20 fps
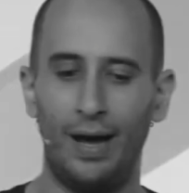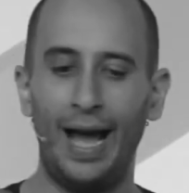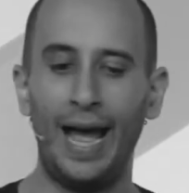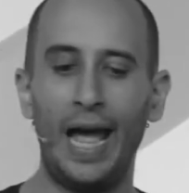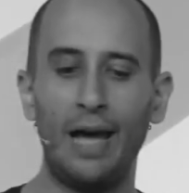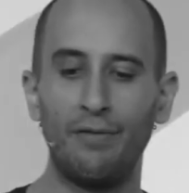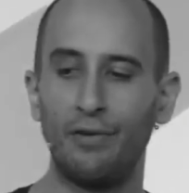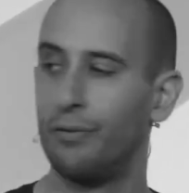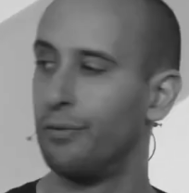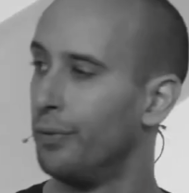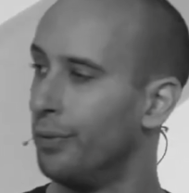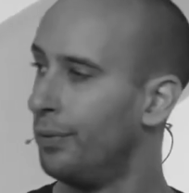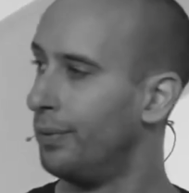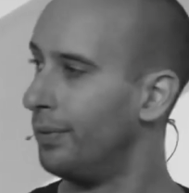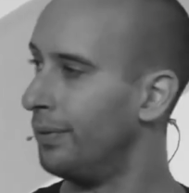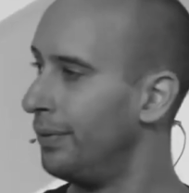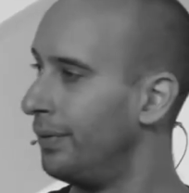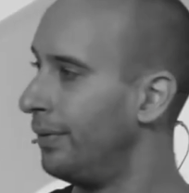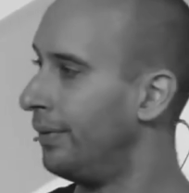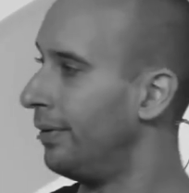people. I don't
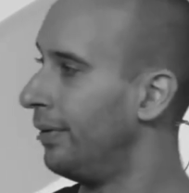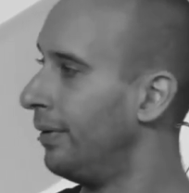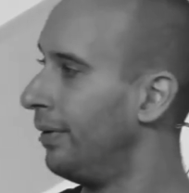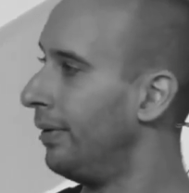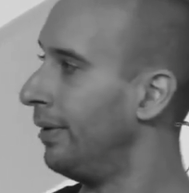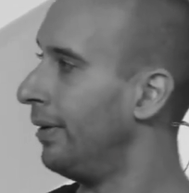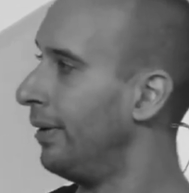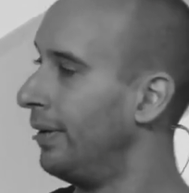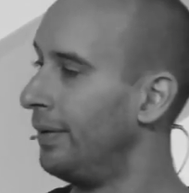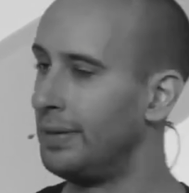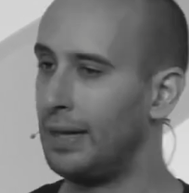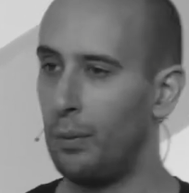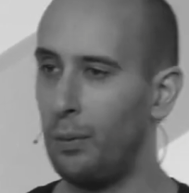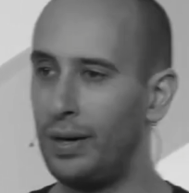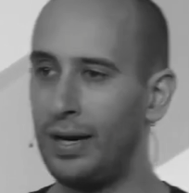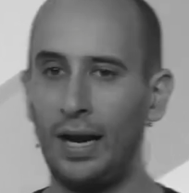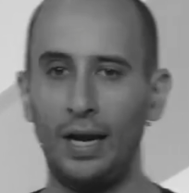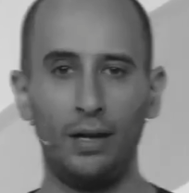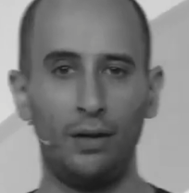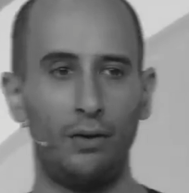want to disappoint him.
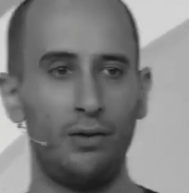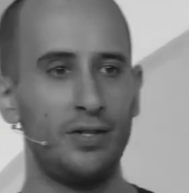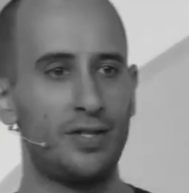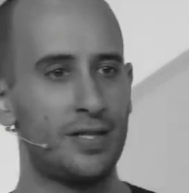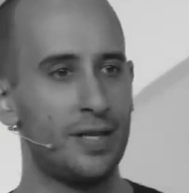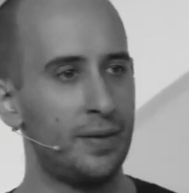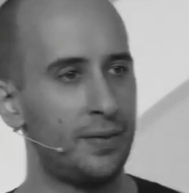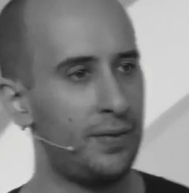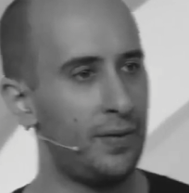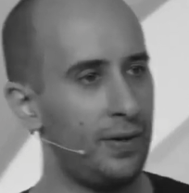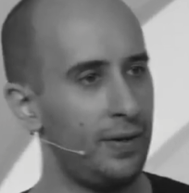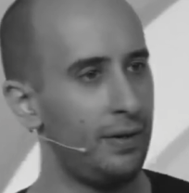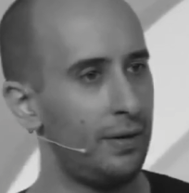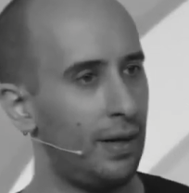I don't want to disappoint